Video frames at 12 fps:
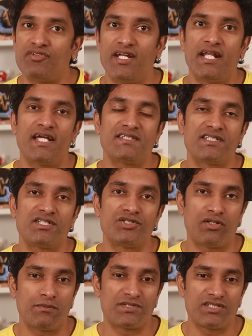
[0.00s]
freelancing
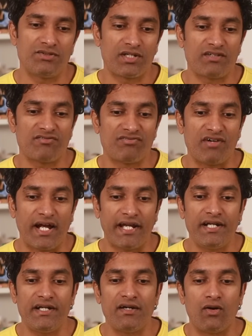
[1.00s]
jobs you can
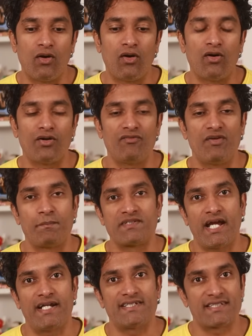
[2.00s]
find on
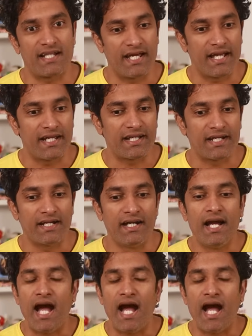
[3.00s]
websites like